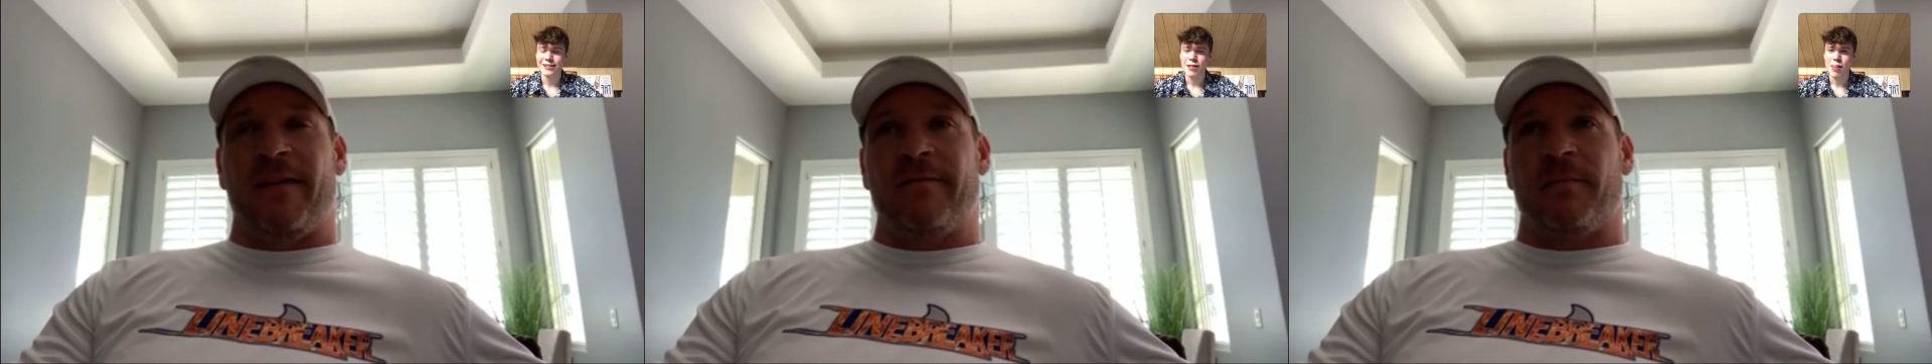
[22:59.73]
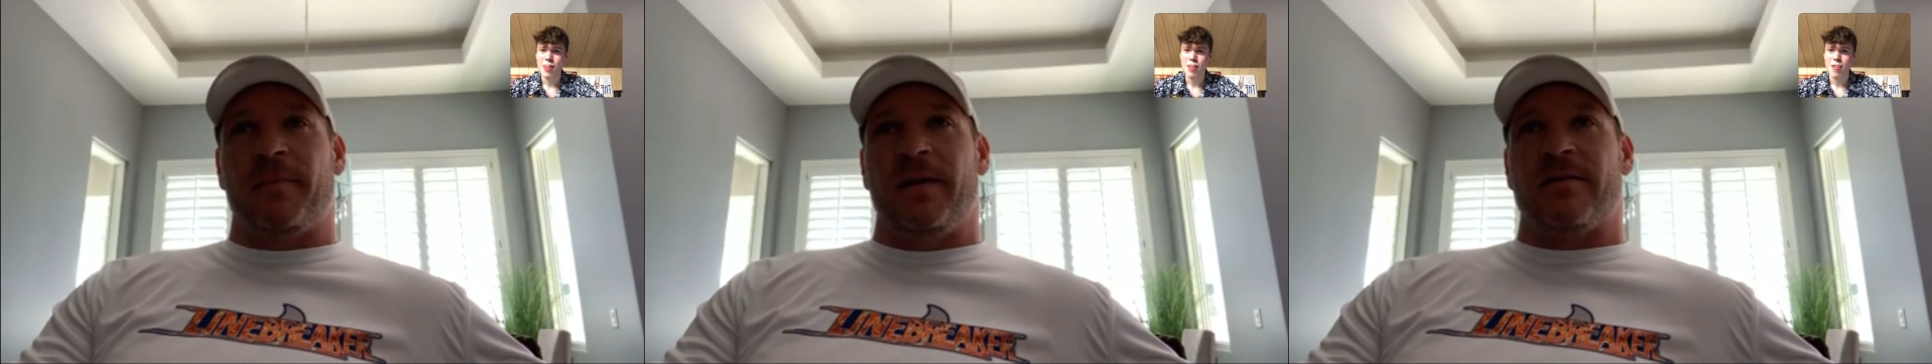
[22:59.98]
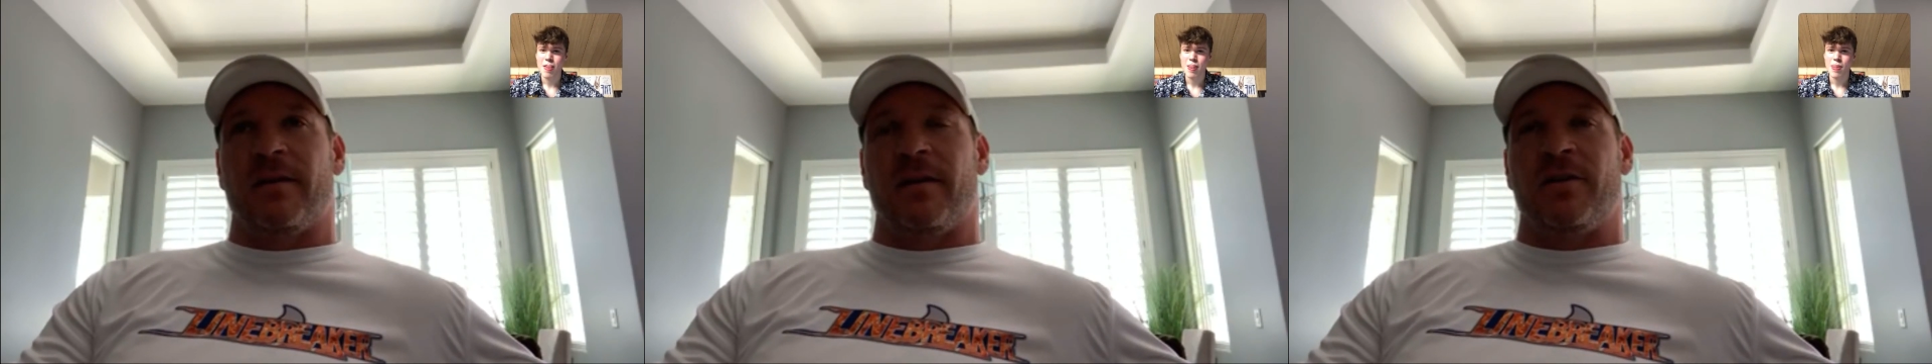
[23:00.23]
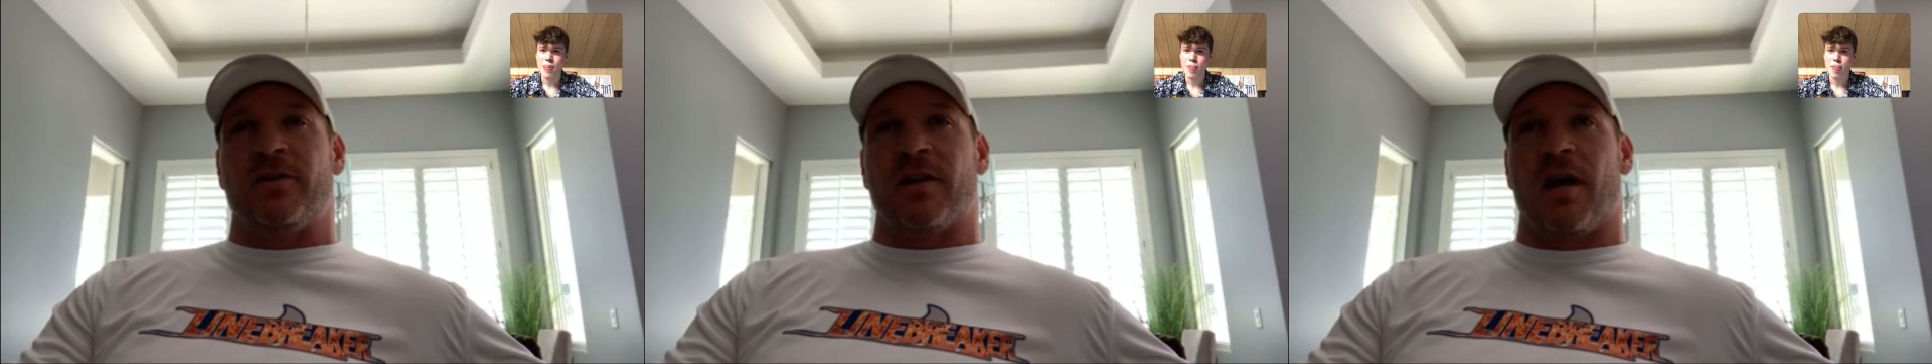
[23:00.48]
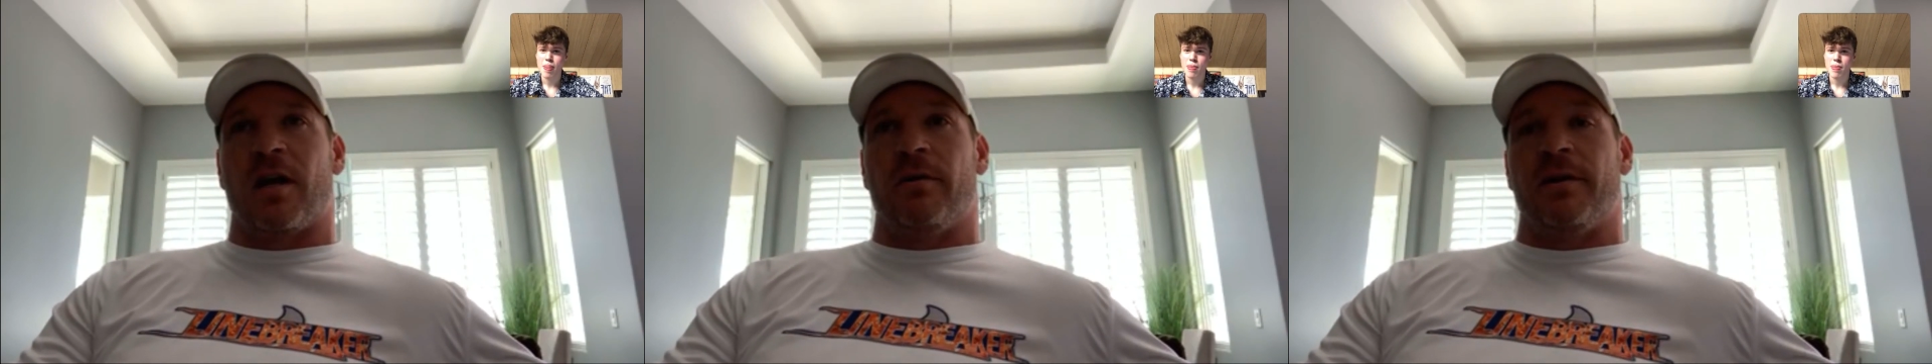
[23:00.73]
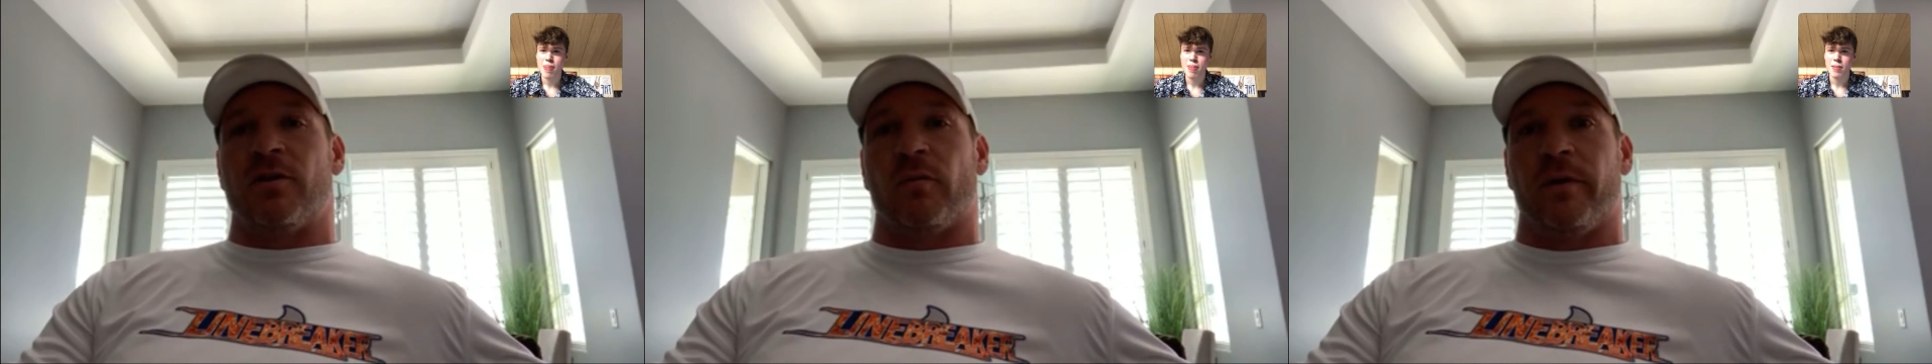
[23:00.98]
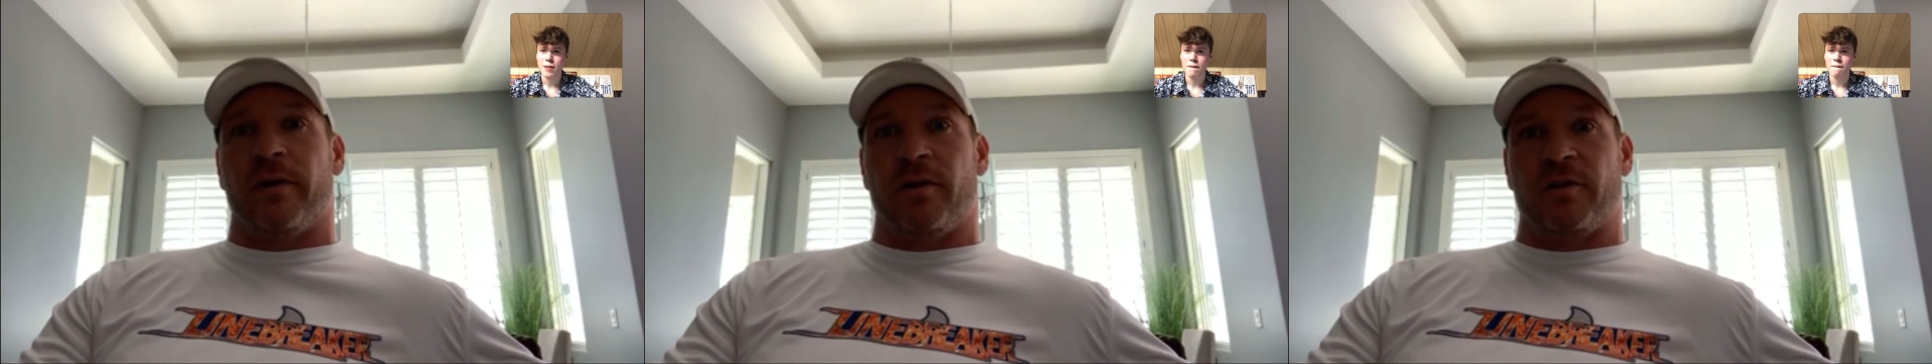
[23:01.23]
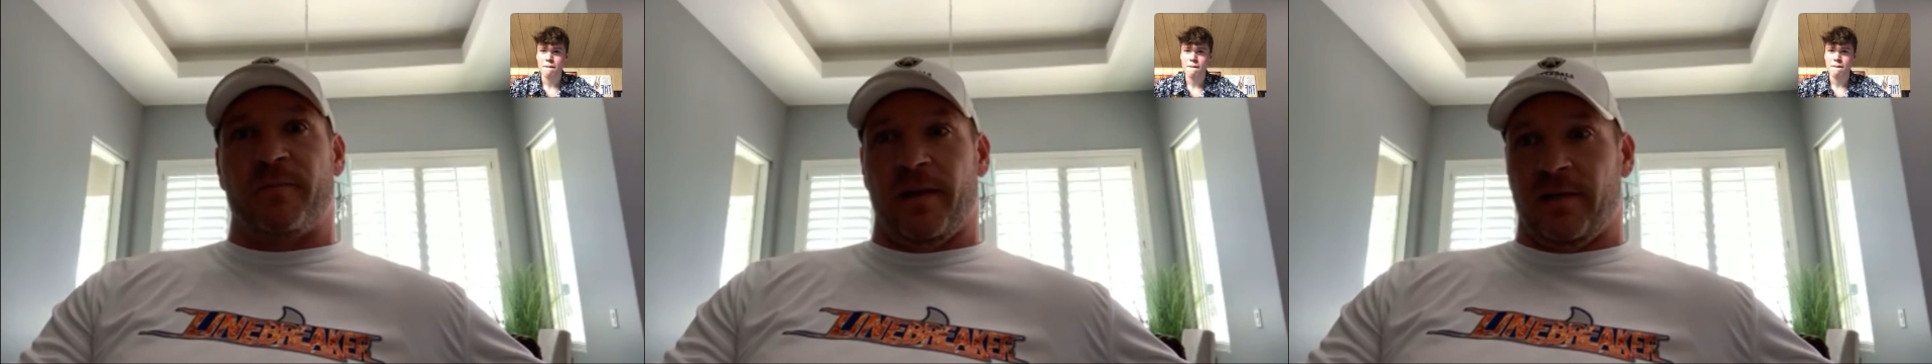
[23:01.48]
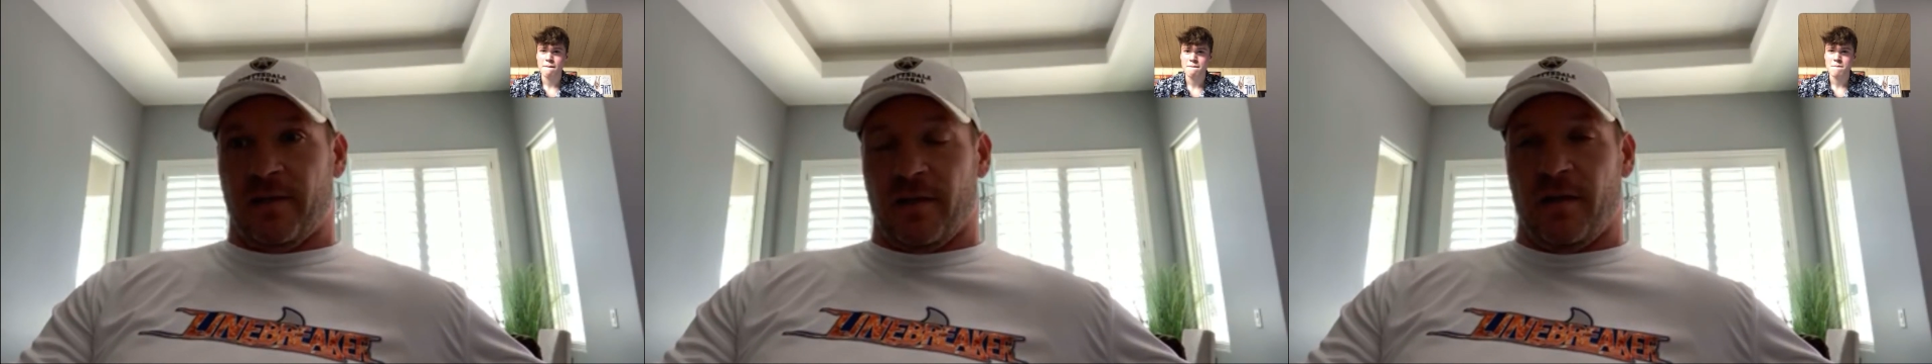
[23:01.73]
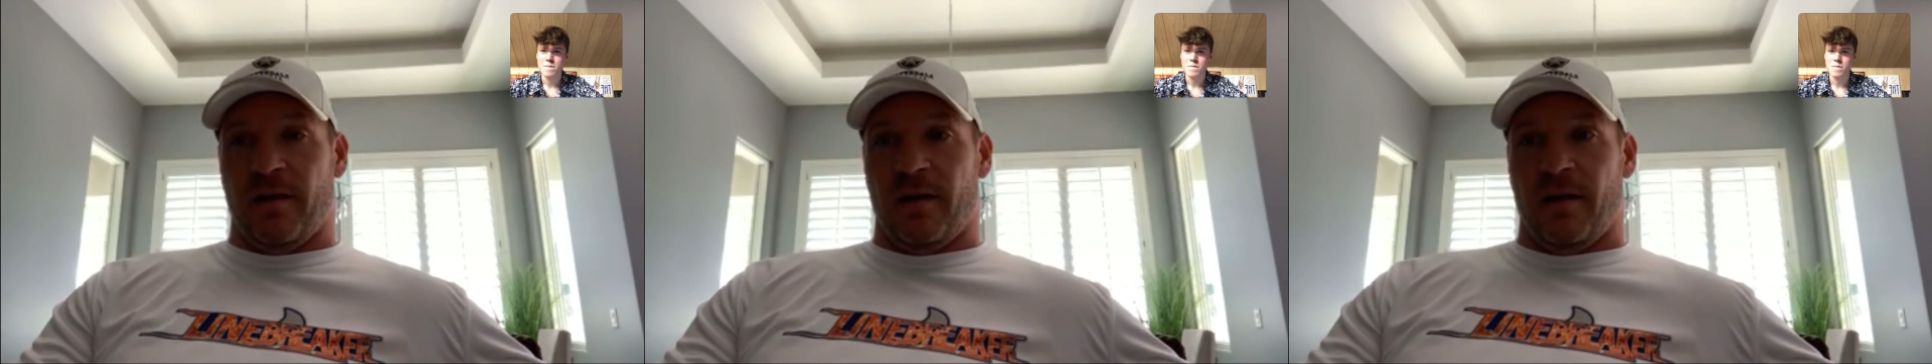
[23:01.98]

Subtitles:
favorite pizza in Chicago is Aurelio's Pizza.